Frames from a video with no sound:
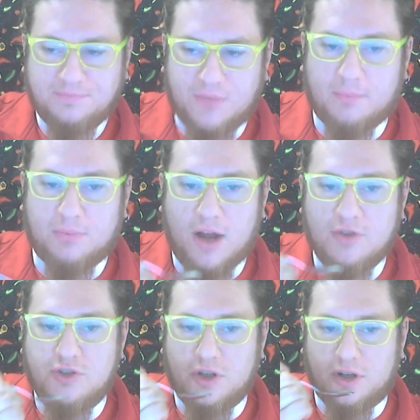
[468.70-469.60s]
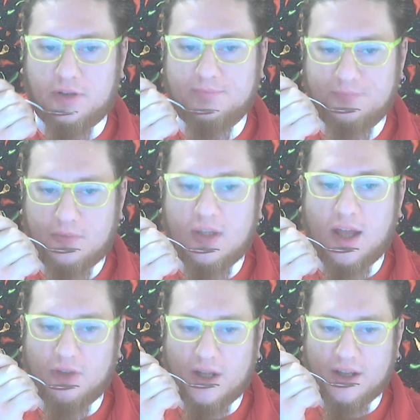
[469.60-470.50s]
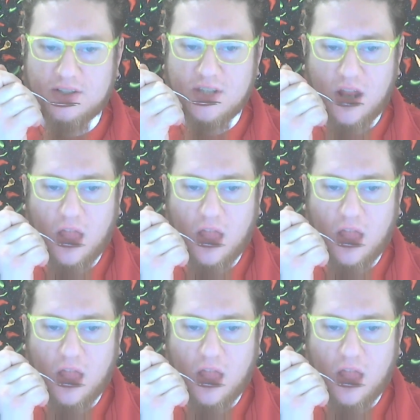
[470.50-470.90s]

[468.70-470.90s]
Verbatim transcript: That brown sugar definitely hits.